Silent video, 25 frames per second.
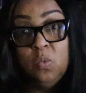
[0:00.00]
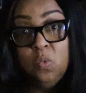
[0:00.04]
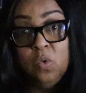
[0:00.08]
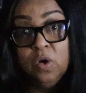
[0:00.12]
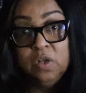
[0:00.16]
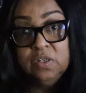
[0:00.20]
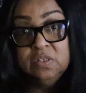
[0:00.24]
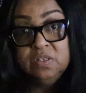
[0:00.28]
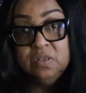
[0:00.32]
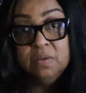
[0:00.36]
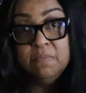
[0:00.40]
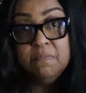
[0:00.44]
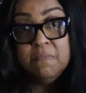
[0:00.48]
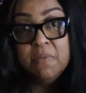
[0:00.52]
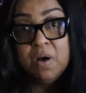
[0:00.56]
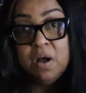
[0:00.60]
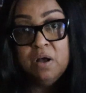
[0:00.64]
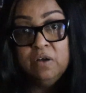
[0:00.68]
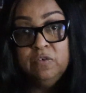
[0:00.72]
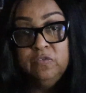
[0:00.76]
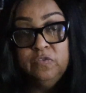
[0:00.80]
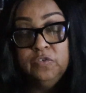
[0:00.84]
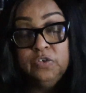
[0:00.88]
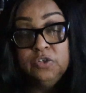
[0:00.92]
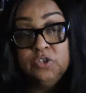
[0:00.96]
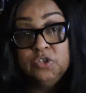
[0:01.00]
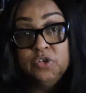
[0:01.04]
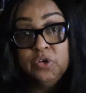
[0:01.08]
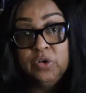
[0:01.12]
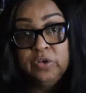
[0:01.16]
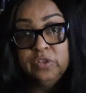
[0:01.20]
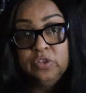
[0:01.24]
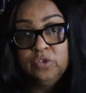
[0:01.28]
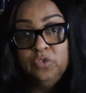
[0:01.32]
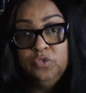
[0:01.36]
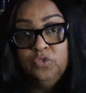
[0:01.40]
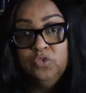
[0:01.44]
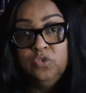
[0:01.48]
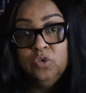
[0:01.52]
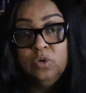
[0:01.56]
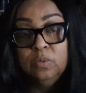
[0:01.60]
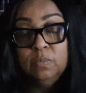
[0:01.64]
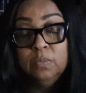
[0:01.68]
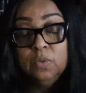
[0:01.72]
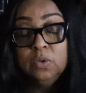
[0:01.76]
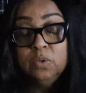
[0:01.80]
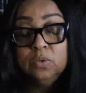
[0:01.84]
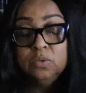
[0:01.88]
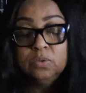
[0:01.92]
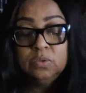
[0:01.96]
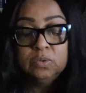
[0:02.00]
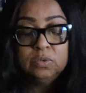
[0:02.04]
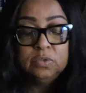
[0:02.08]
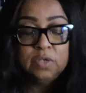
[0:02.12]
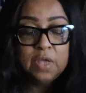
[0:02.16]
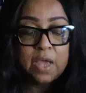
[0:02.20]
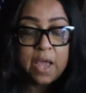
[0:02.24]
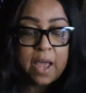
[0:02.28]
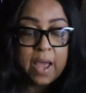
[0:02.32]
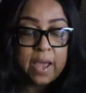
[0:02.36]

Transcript: once a month during the full moon,